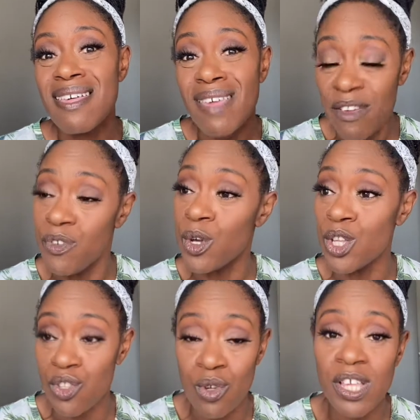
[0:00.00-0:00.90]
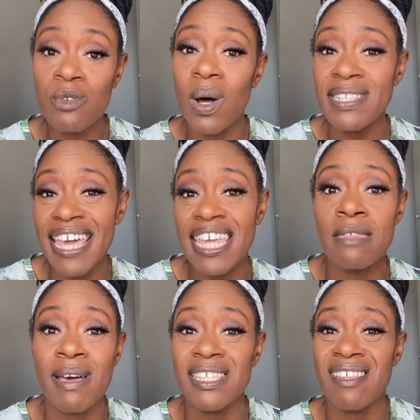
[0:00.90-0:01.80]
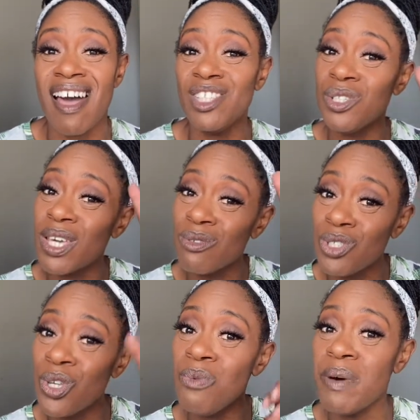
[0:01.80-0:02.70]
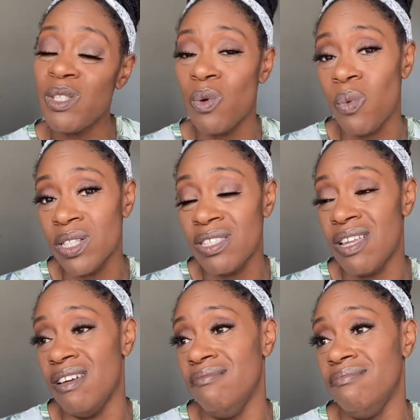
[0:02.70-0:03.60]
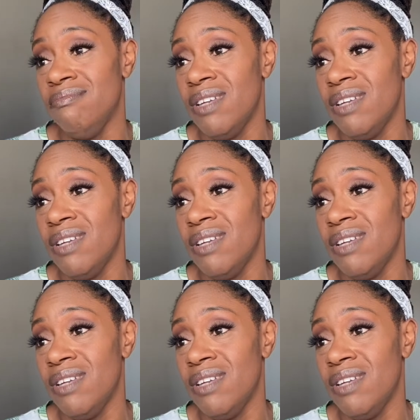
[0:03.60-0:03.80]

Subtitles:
If you can do this while taking them outside, you kill 2 birds with 1 stone.